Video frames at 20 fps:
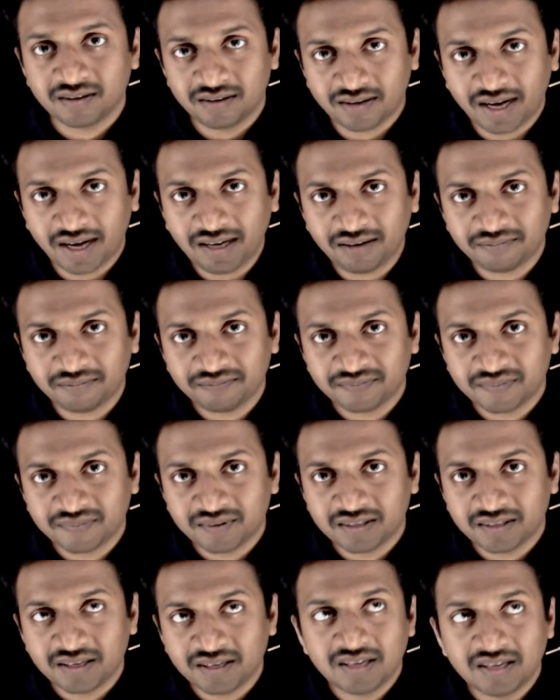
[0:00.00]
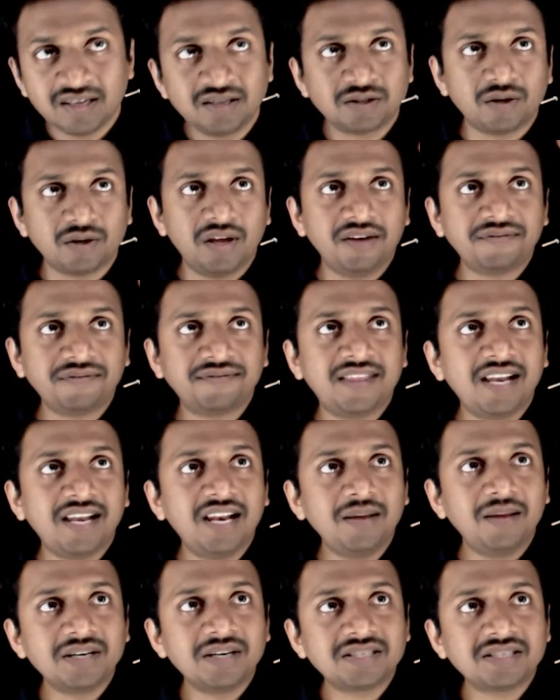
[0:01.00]
Right? So if the
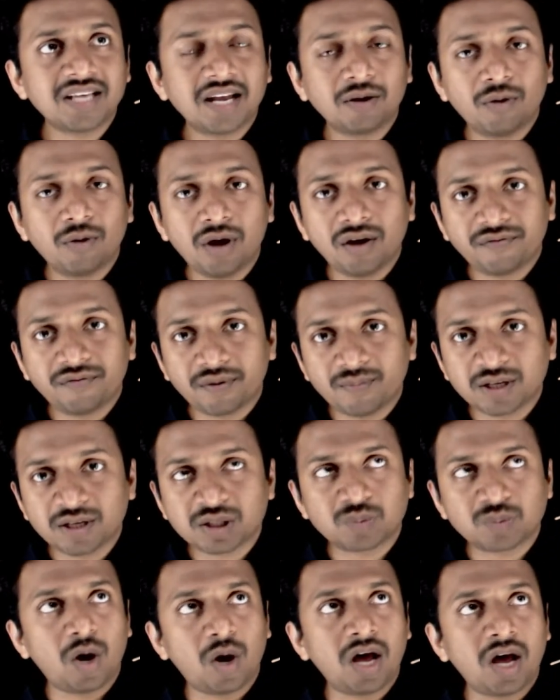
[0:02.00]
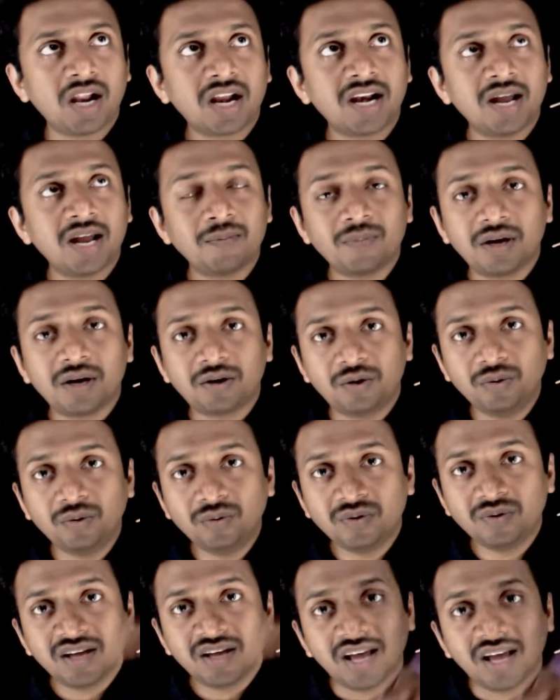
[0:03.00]
limits are going from a smaller number to
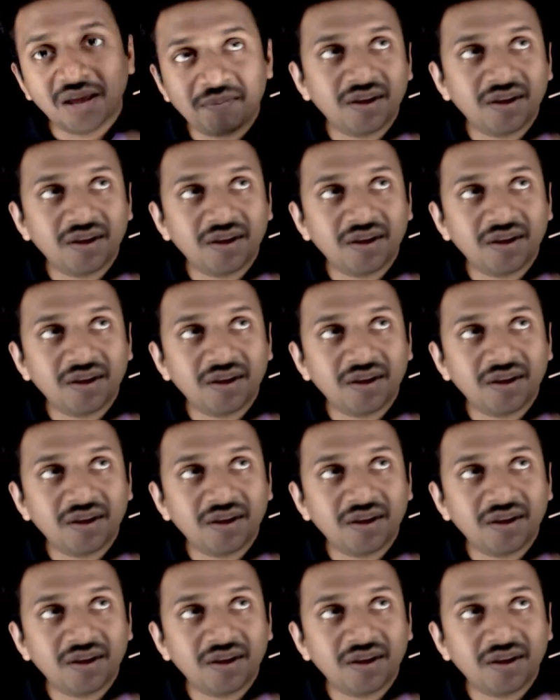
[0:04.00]
a